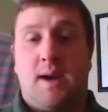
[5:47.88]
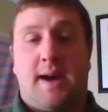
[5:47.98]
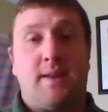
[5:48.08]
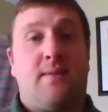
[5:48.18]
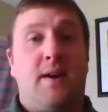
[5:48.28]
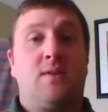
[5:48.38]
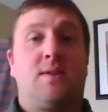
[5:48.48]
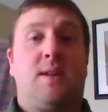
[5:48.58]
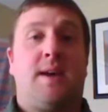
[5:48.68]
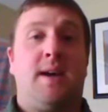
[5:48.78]
On the final
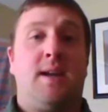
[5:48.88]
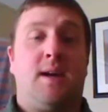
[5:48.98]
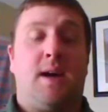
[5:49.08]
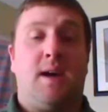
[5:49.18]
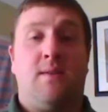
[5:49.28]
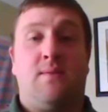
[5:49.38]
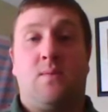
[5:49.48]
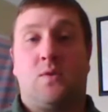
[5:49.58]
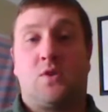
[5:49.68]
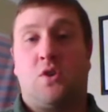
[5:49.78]
slide, I
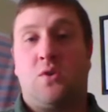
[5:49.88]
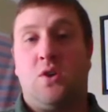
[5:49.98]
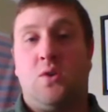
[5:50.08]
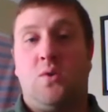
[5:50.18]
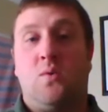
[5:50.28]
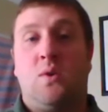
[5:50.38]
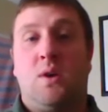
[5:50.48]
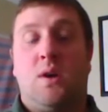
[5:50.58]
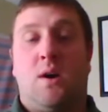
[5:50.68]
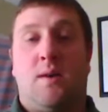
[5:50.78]
will show you
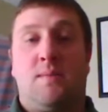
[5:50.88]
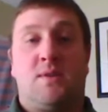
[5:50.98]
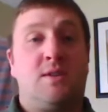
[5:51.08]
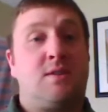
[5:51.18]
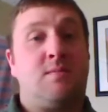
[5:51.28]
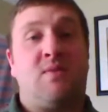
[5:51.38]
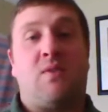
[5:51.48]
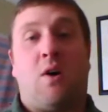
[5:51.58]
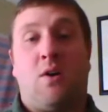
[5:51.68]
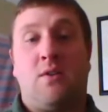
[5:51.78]
a system of
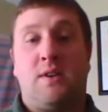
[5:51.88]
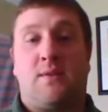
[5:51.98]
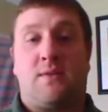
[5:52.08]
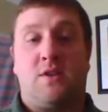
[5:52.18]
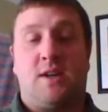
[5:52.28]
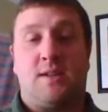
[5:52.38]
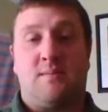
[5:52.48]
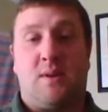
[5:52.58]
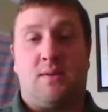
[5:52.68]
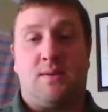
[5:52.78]
all the different checks
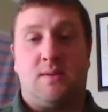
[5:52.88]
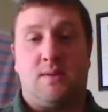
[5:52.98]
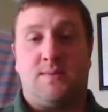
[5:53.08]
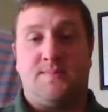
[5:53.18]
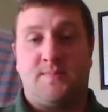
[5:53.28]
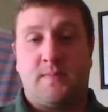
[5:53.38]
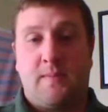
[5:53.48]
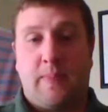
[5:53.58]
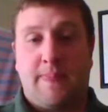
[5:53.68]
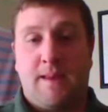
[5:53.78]
and balances.
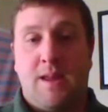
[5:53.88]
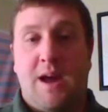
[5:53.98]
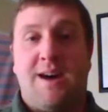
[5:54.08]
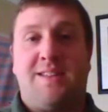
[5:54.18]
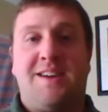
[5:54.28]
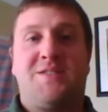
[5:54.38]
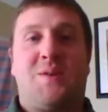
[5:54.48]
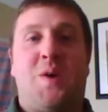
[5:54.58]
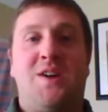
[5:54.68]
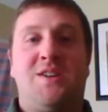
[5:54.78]
Thanks for
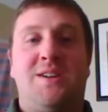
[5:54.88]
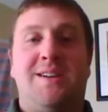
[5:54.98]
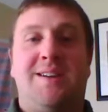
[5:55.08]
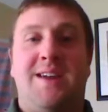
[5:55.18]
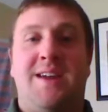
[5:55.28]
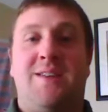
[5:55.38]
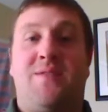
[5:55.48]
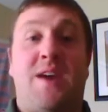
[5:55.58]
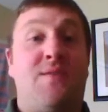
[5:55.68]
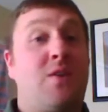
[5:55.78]
watching, and if
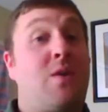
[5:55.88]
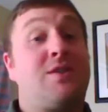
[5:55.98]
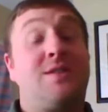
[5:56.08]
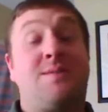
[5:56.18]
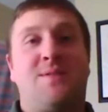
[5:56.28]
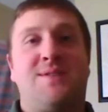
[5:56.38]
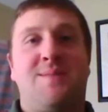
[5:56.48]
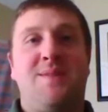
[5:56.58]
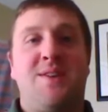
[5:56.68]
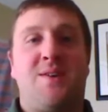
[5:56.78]
you have any questions, please
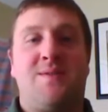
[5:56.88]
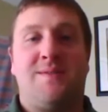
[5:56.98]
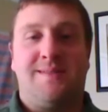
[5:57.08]
let me know.